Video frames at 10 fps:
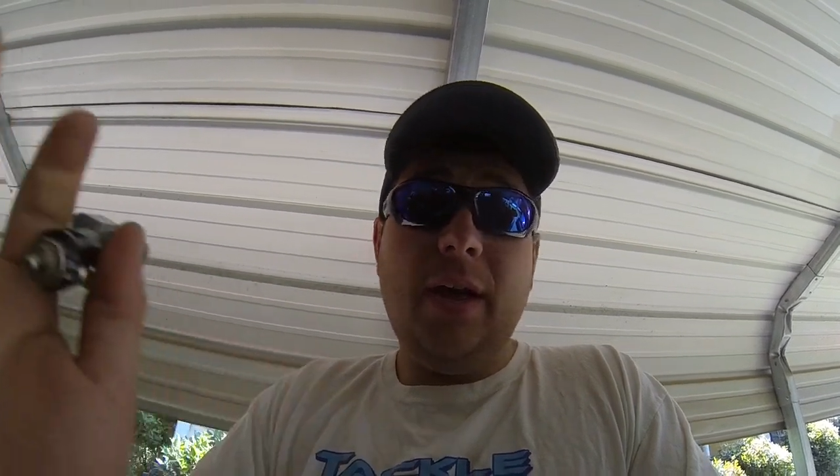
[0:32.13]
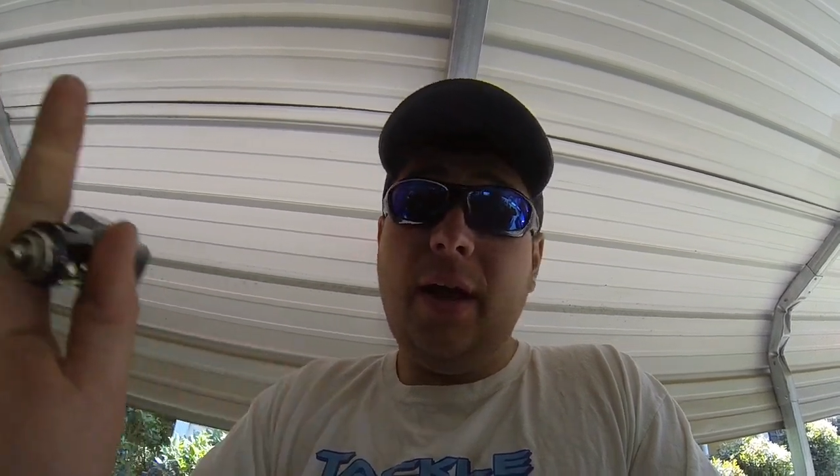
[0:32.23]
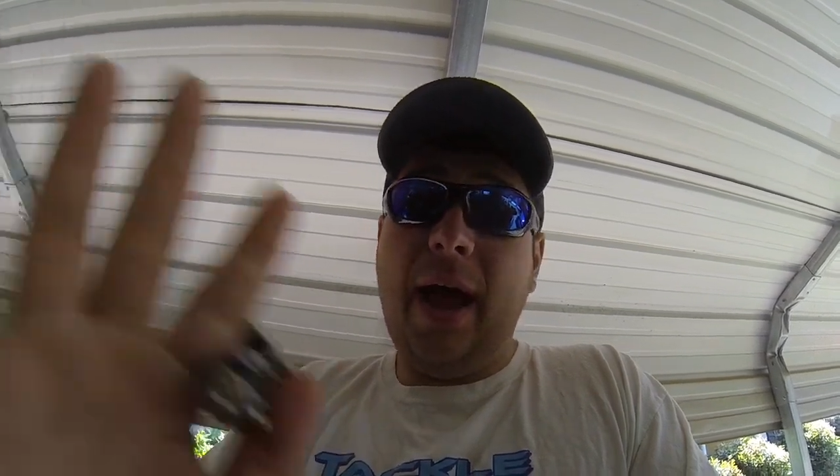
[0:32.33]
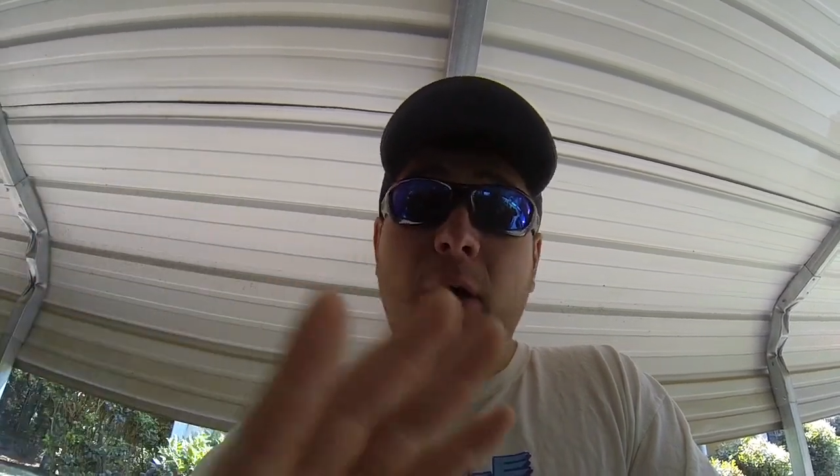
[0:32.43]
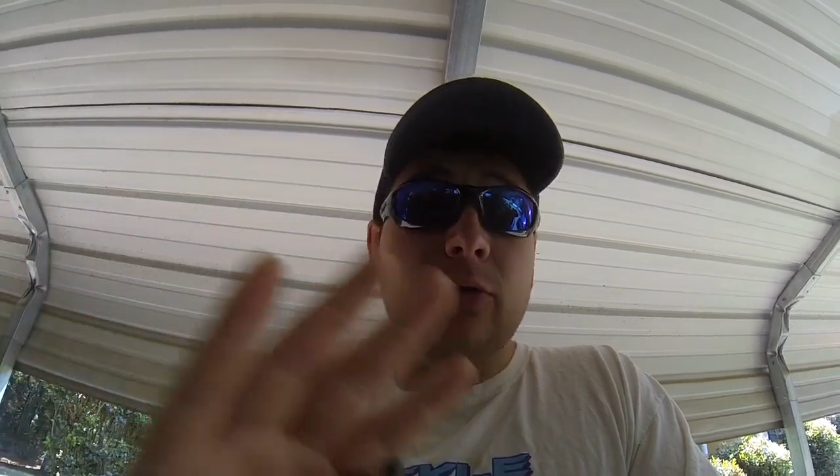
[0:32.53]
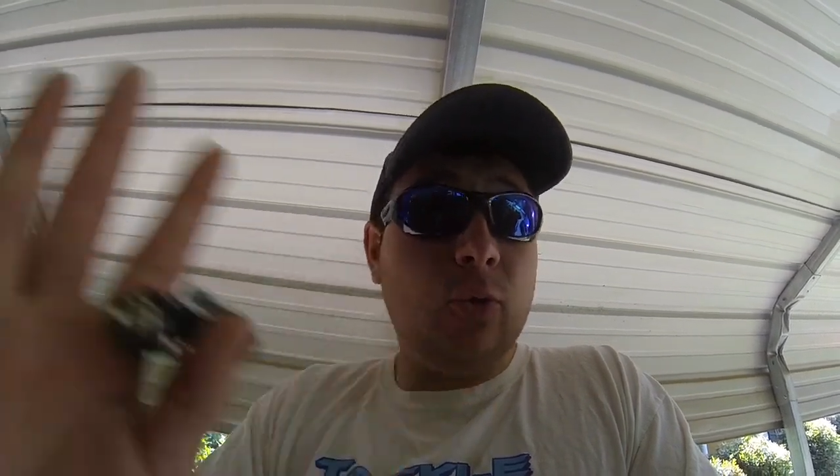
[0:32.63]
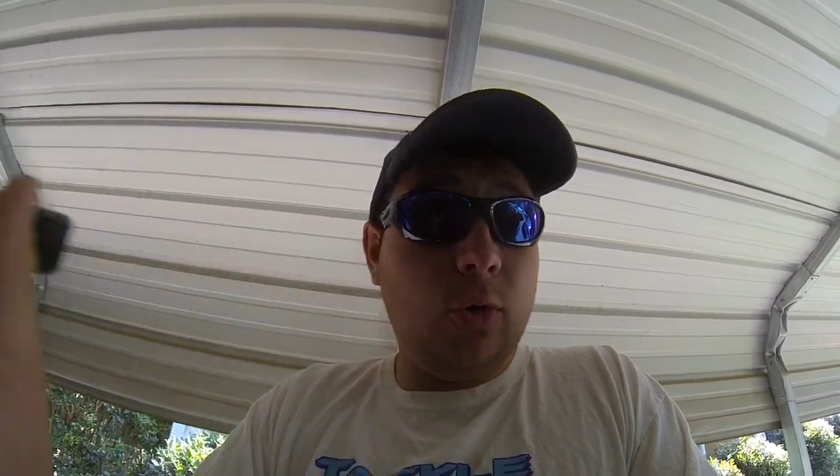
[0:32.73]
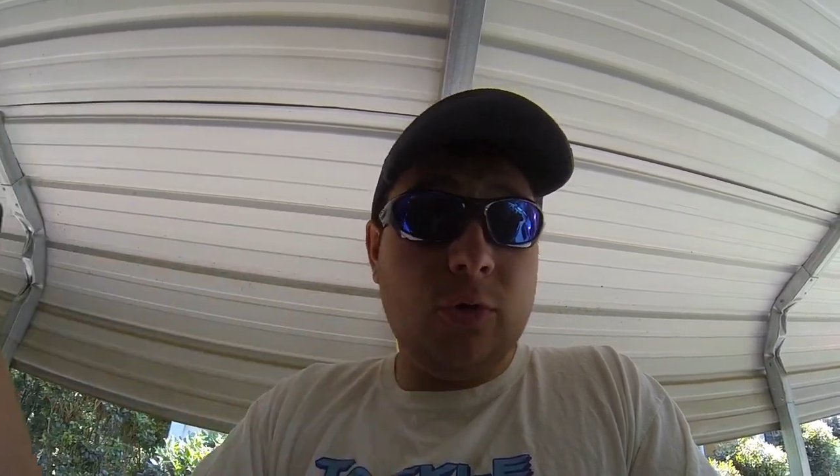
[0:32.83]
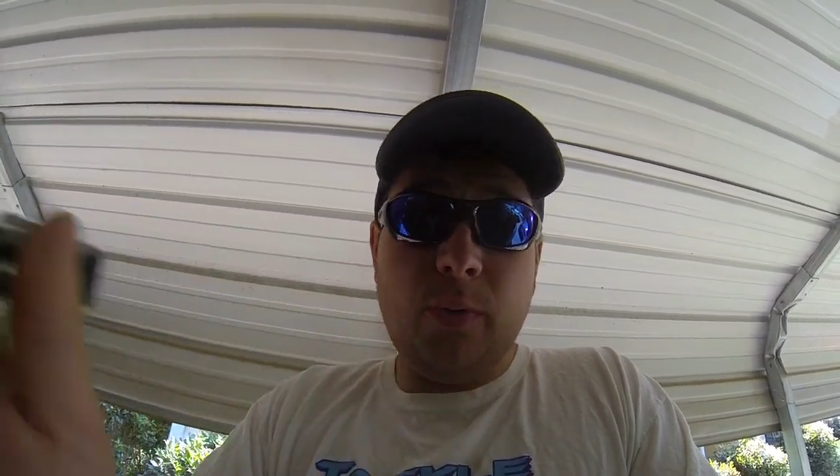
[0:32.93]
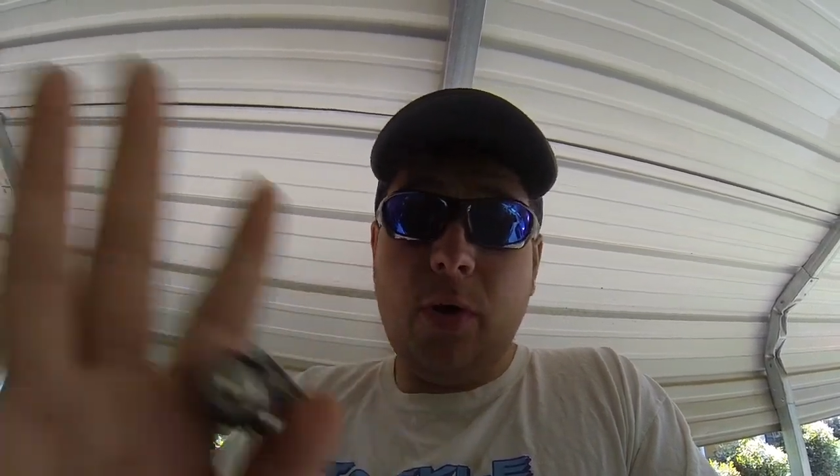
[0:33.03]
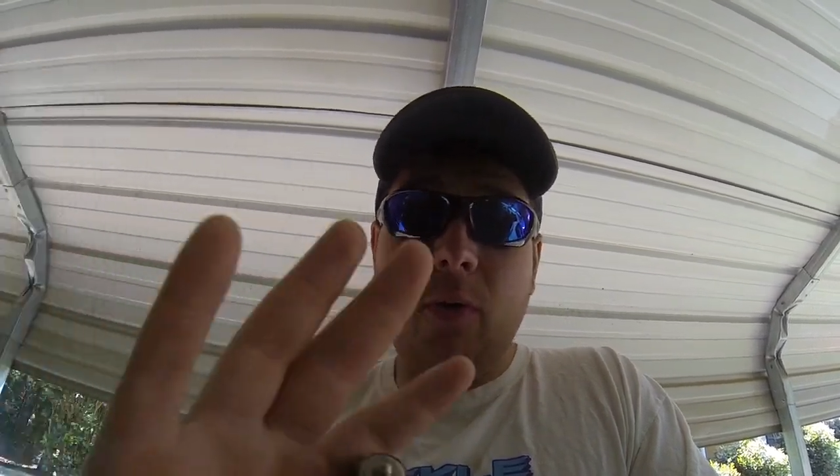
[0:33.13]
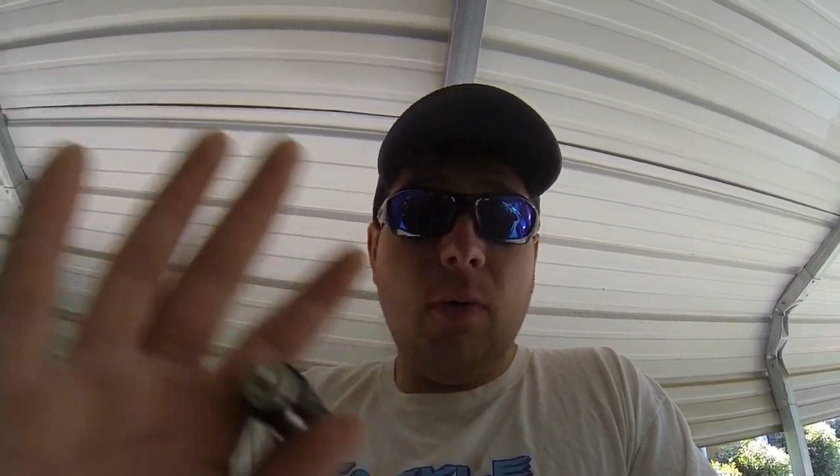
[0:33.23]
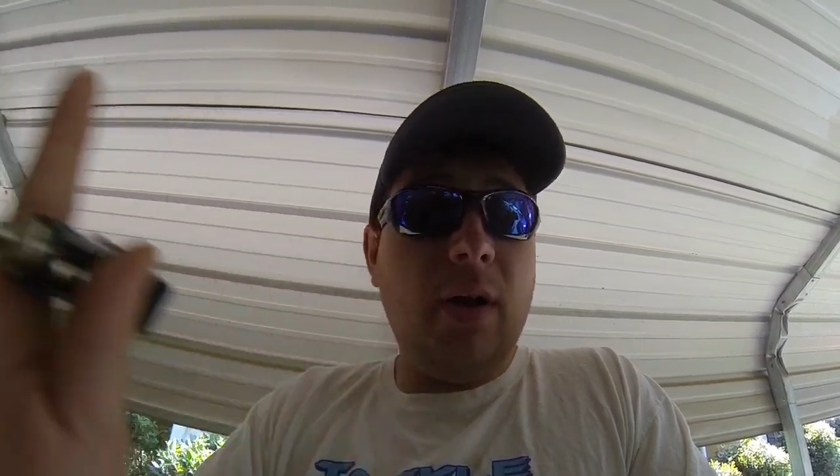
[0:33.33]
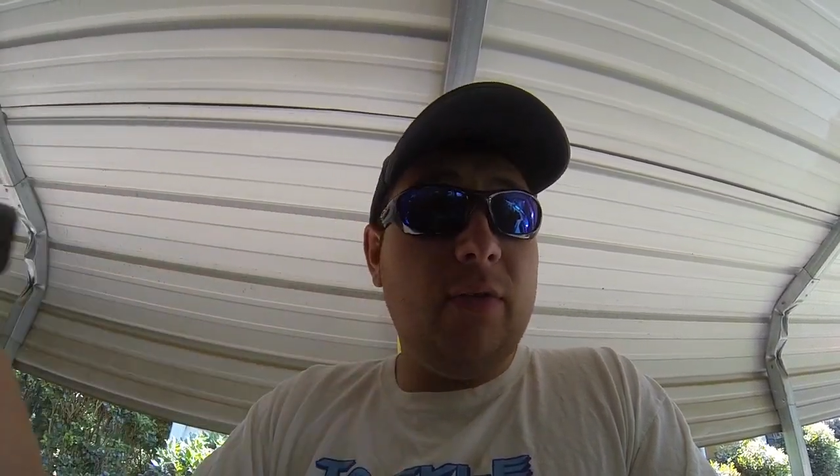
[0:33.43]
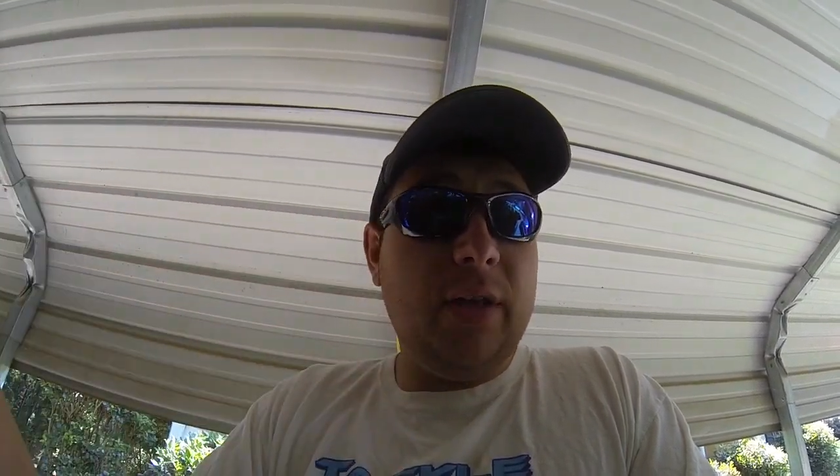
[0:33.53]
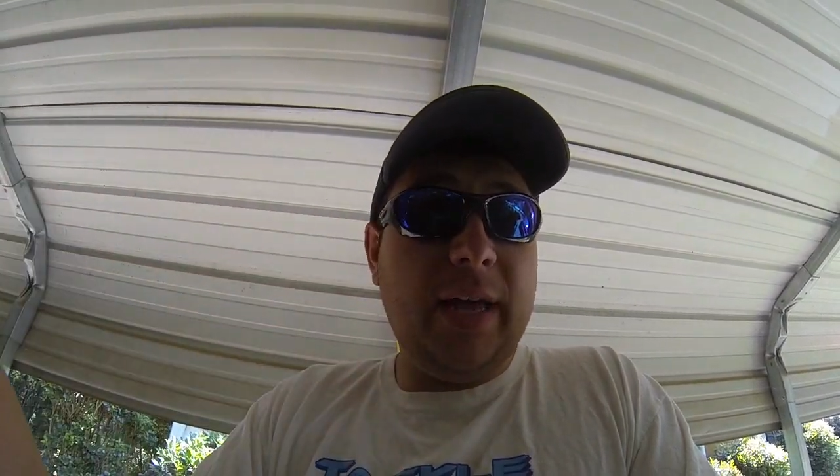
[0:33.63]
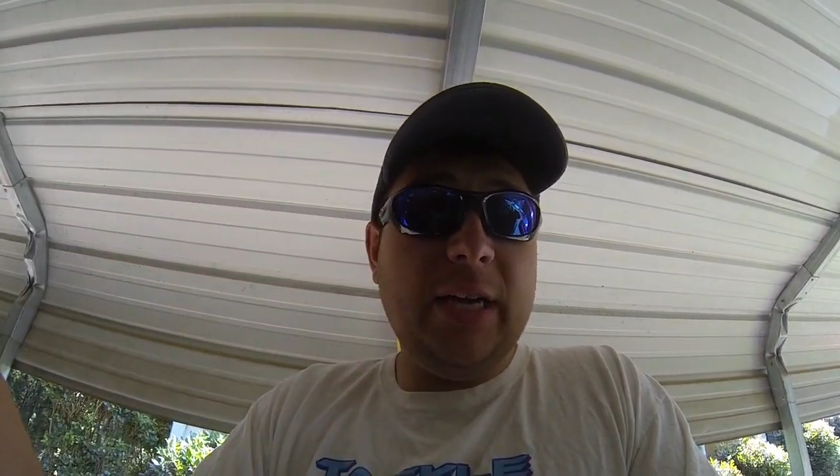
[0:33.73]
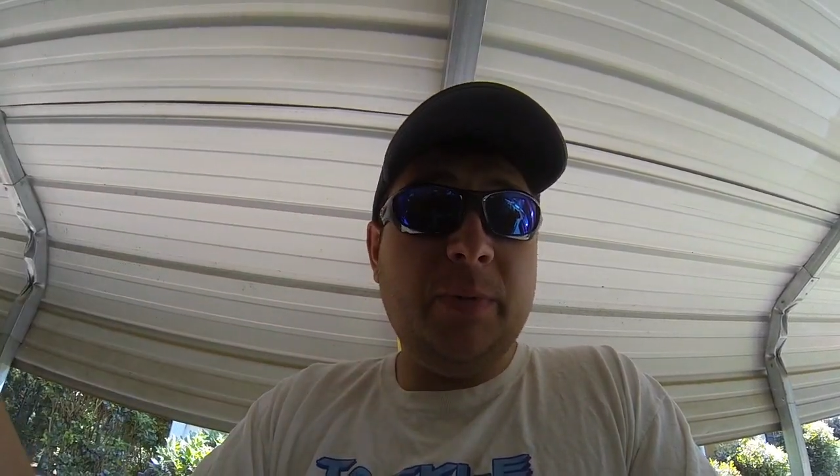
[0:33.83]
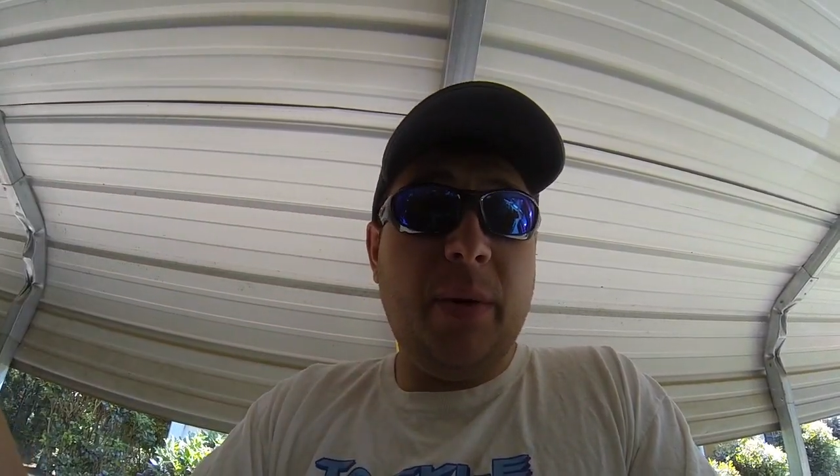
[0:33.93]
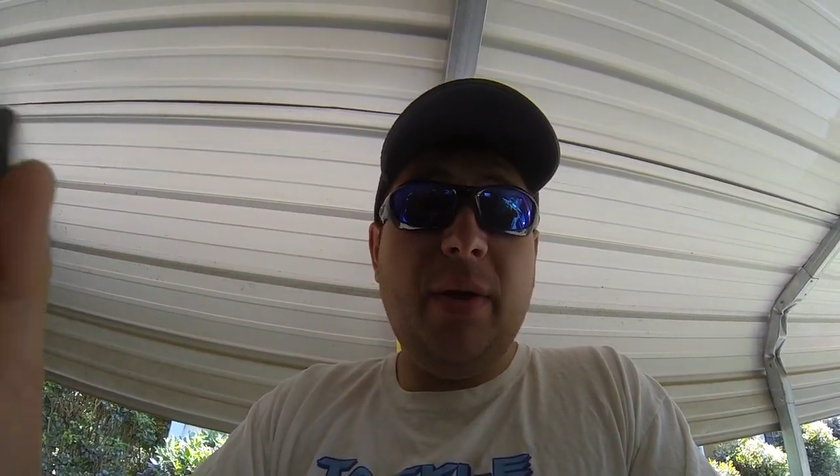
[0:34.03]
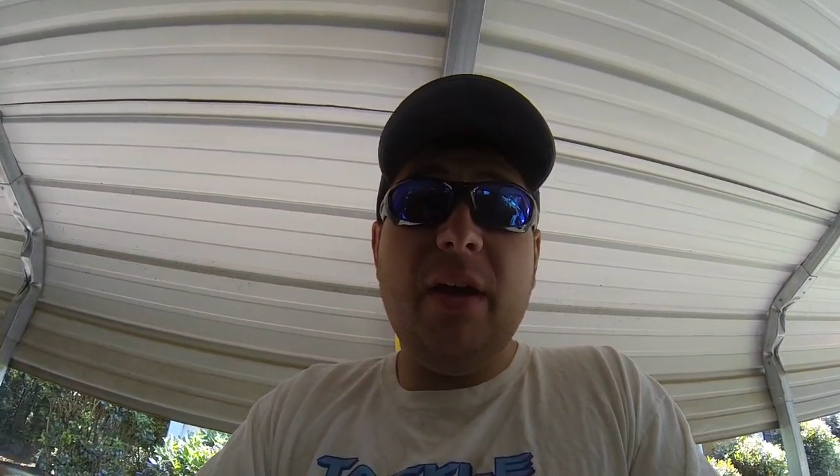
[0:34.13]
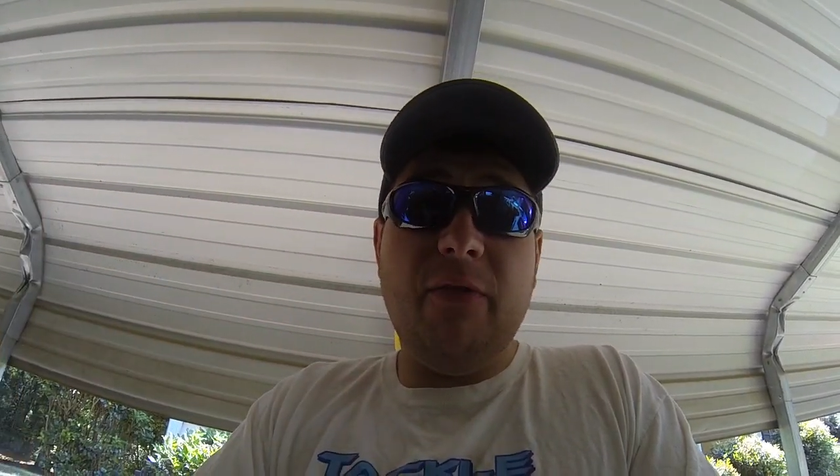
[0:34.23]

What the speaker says: outdoorsmen or whatever the case may be,